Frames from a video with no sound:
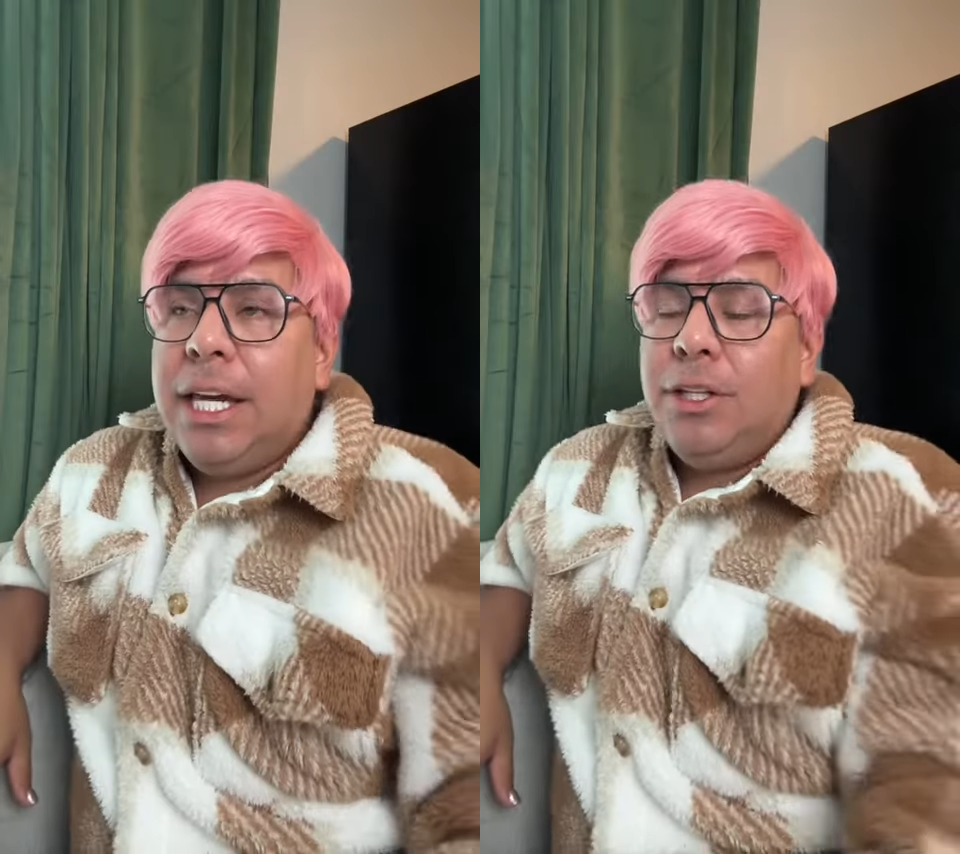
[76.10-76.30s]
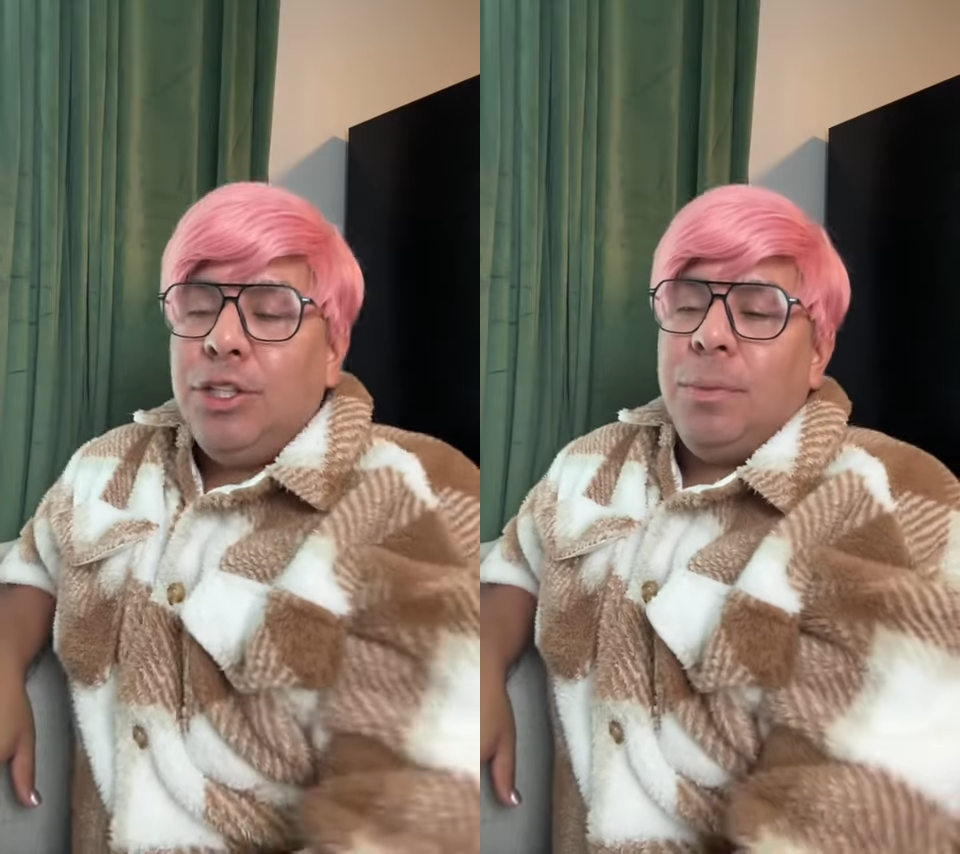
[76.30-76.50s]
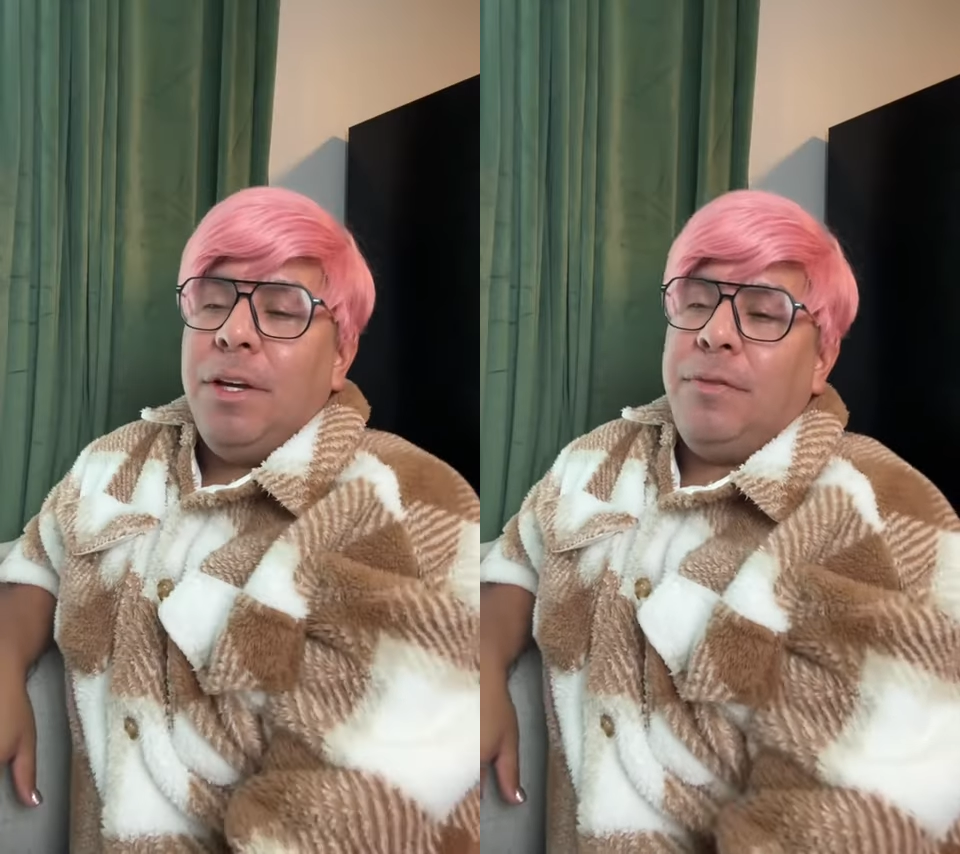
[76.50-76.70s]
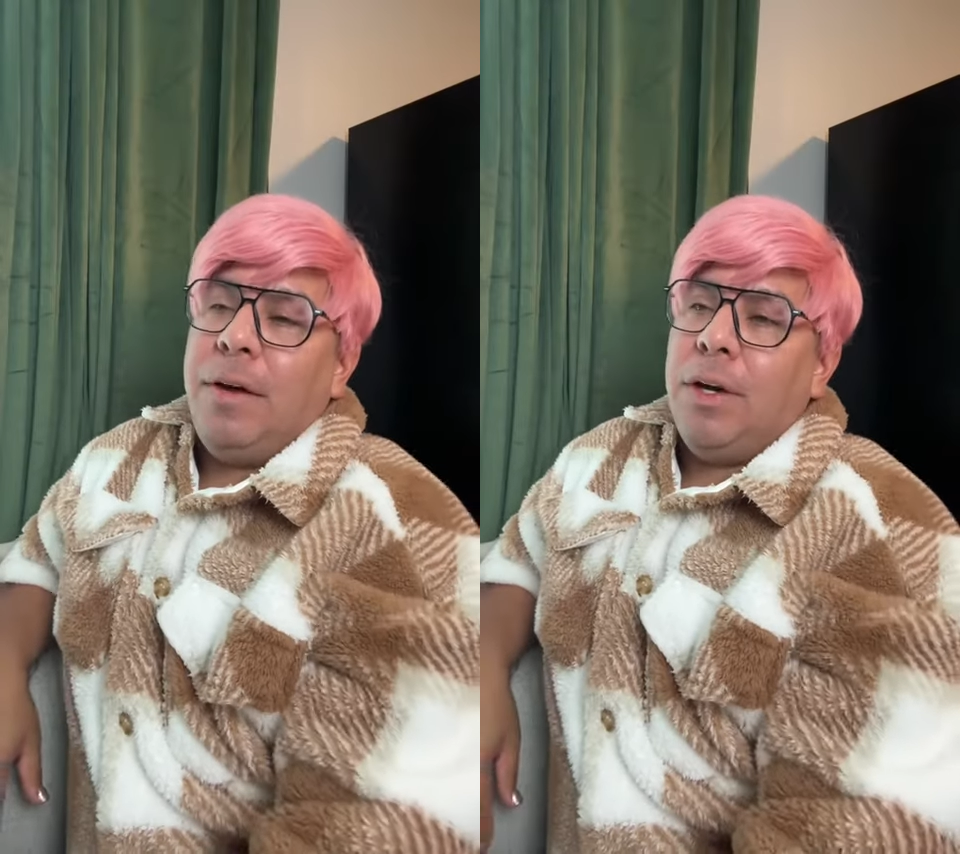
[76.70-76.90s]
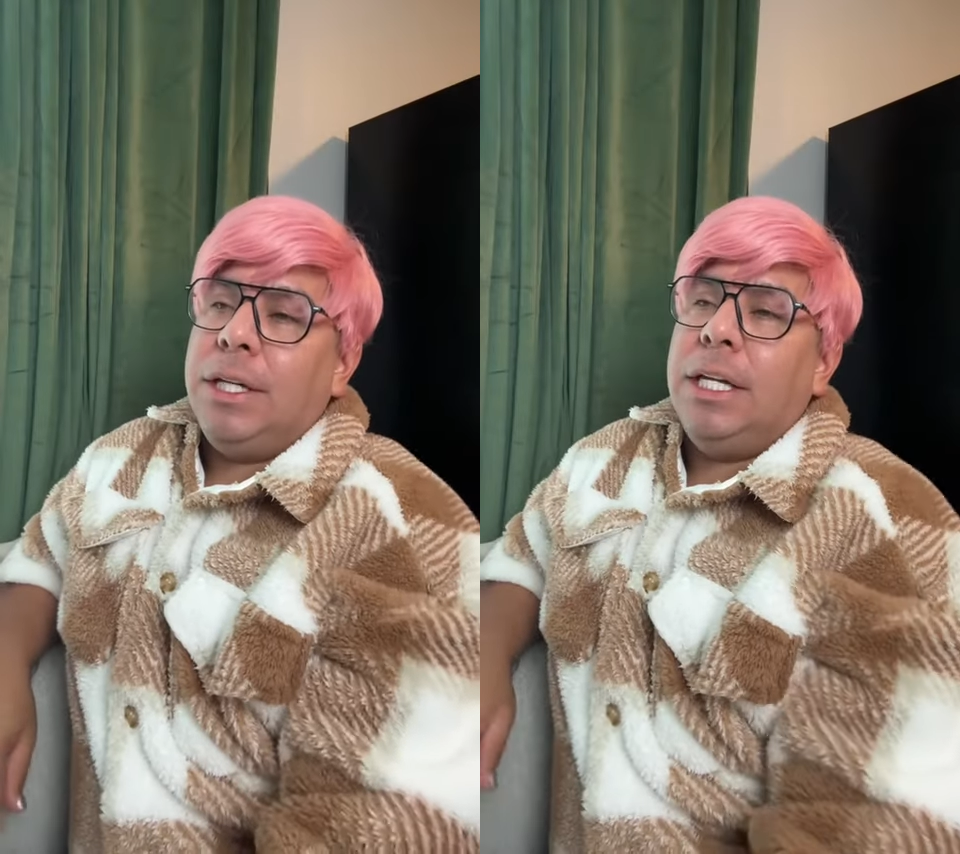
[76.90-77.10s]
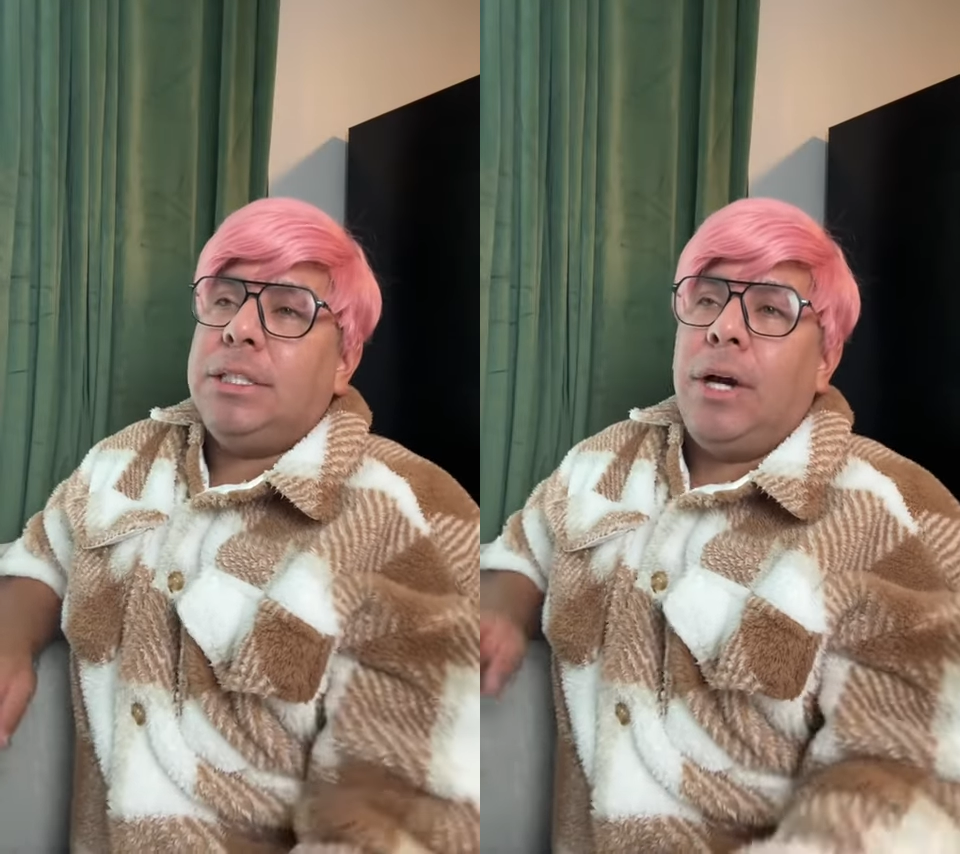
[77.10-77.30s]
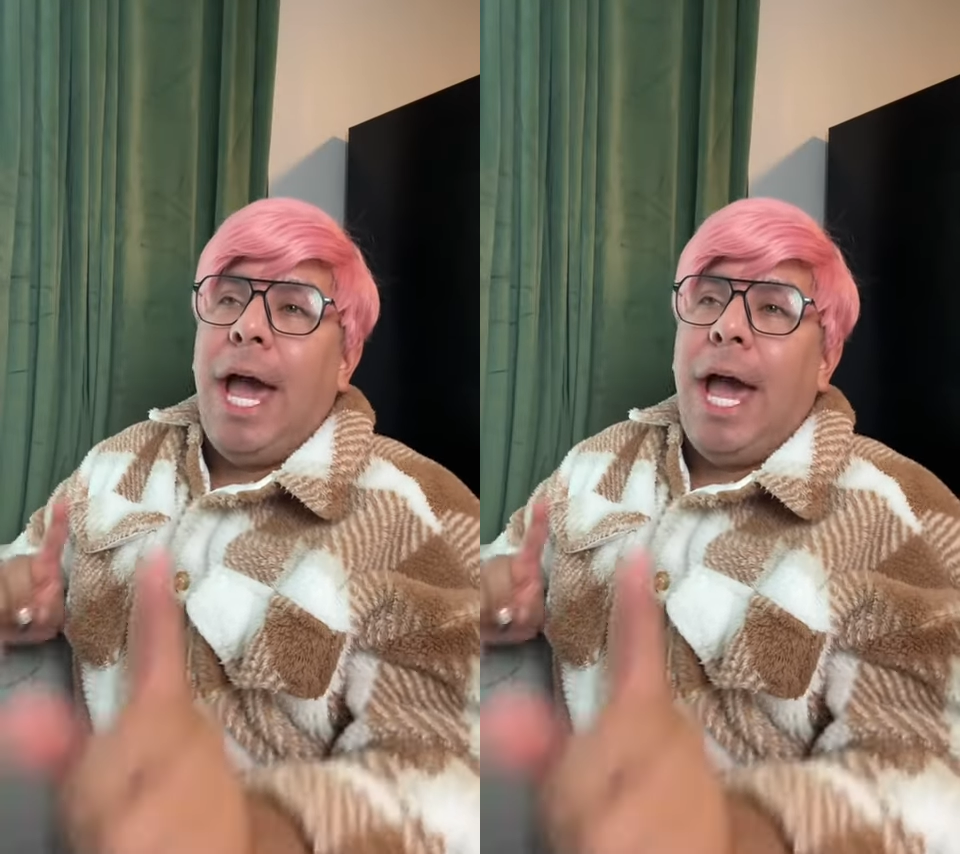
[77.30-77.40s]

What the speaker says: you do me a favor and get your